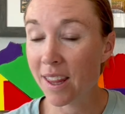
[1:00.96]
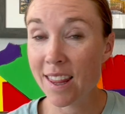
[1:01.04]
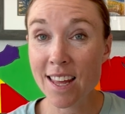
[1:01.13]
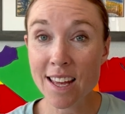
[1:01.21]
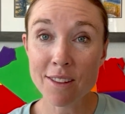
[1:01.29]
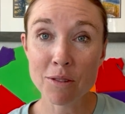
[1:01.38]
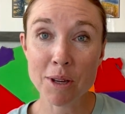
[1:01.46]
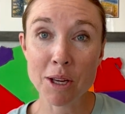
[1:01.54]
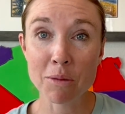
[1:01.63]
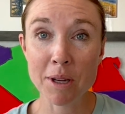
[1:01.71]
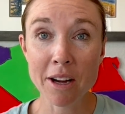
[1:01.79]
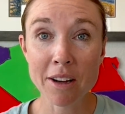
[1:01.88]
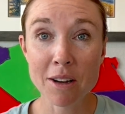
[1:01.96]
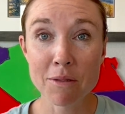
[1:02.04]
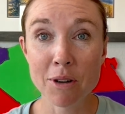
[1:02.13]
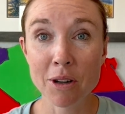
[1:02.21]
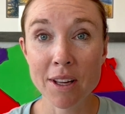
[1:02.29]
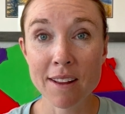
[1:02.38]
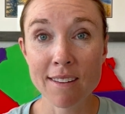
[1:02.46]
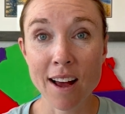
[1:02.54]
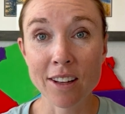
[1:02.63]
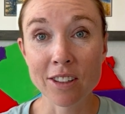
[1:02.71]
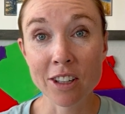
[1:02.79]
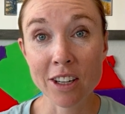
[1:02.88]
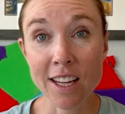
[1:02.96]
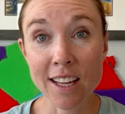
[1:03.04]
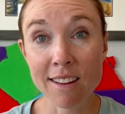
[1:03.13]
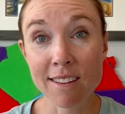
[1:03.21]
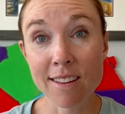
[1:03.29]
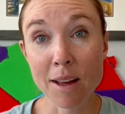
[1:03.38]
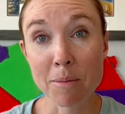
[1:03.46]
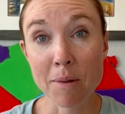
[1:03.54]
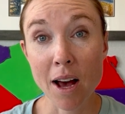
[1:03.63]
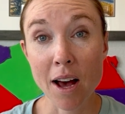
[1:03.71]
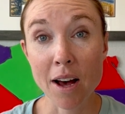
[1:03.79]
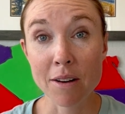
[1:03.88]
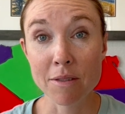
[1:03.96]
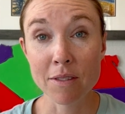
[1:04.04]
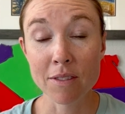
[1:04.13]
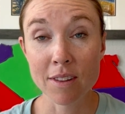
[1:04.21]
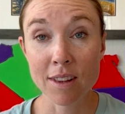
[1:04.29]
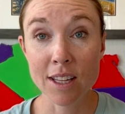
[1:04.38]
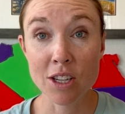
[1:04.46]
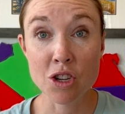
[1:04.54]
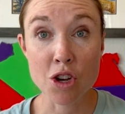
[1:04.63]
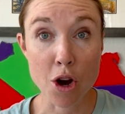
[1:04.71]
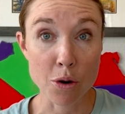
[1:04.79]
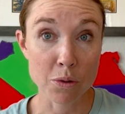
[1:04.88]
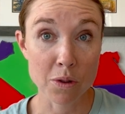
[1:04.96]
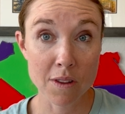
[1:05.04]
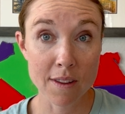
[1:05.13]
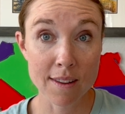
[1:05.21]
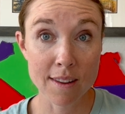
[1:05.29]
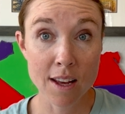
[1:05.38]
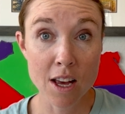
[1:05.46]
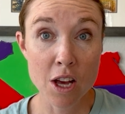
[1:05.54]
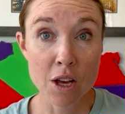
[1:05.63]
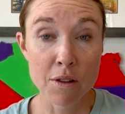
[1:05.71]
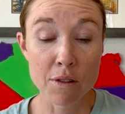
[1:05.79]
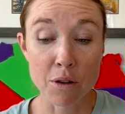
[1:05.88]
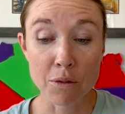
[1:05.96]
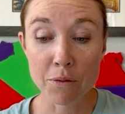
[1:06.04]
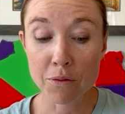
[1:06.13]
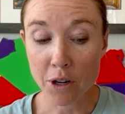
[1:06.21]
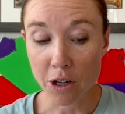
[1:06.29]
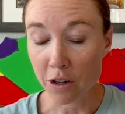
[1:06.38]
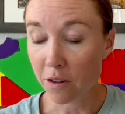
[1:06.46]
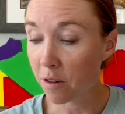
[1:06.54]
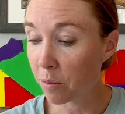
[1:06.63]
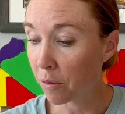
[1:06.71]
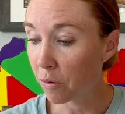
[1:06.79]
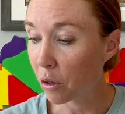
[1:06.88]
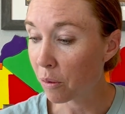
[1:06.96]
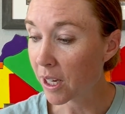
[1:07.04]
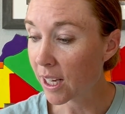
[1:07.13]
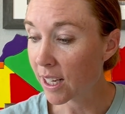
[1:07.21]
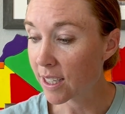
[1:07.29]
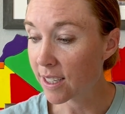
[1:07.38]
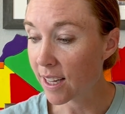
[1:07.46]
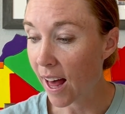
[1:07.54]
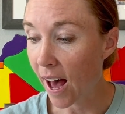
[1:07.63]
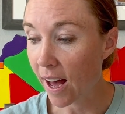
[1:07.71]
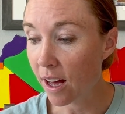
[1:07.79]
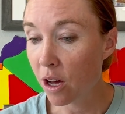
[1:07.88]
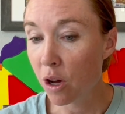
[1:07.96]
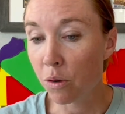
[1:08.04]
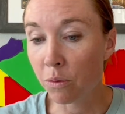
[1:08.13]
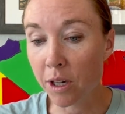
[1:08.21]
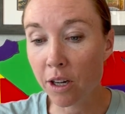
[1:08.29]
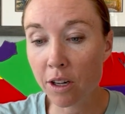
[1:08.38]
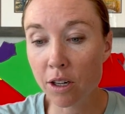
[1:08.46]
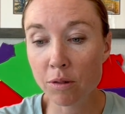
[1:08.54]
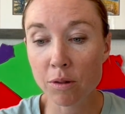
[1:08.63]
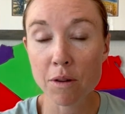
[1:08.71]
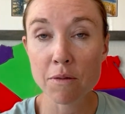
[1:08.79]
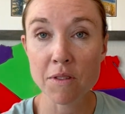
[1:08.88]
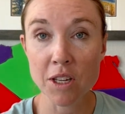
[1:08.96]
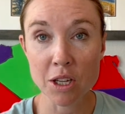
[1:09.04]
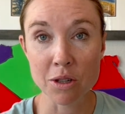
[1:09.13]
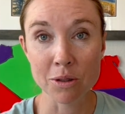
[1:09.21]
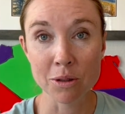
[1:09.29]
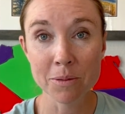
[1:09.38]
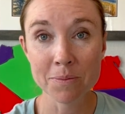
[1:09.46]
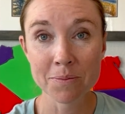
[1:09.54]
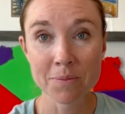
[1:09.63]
This week, we are going to focus on learning some of the notes. So first, before we get into that, we are going to review